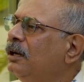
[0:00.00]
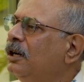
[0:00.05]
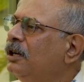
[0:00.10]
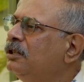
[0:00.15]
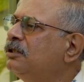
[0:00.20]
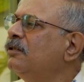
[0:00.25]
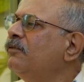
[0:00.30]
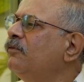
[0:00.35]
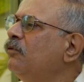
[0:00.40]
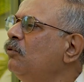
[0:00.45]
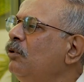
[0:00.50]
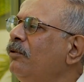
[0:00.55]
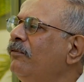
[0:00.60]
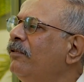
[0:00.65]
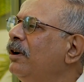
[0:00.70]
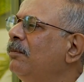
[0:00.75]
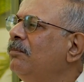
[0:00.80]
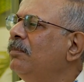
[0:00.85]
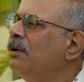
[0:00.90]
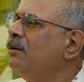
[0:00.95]
It's a food
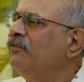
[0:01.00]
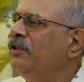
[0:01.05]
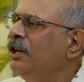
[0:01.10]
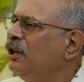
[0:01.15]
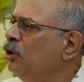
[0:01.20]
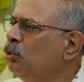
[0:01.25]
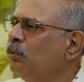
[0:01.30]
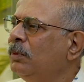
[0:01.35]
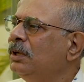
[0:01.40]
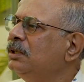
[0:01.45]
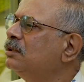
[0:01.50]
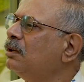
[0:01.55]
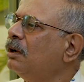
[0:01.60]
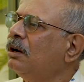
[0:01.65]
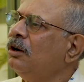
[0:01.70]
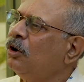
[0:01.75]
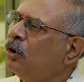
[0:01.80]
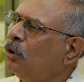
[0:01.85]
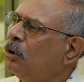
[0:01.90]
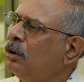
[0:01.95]
web. Humans are
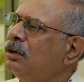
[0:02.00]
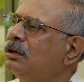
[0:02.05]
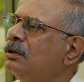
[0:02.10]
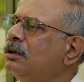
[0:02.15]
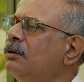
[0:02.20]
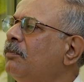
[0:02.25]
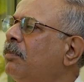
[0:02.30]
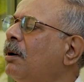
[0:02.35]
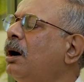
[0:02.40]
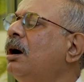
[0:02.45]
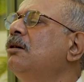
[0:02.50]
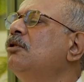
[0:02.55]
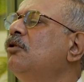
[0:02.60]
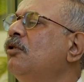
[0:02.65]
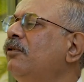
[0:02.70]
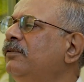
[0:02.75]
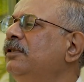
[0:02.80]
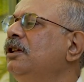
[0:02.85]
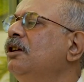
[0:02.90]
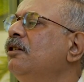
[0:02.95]
not part
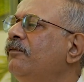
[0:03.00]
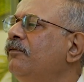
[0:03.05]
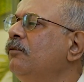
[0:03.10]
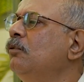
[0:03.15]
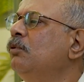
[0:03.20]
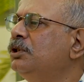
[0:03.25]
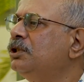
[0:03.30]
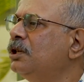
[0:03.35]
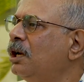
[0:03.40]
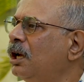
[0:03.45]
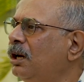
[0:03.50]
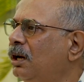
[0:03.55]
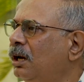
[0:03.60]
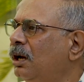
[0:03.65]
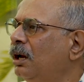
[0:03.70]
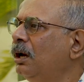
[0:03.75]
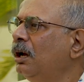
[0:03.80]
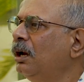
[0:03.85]
of their food chain.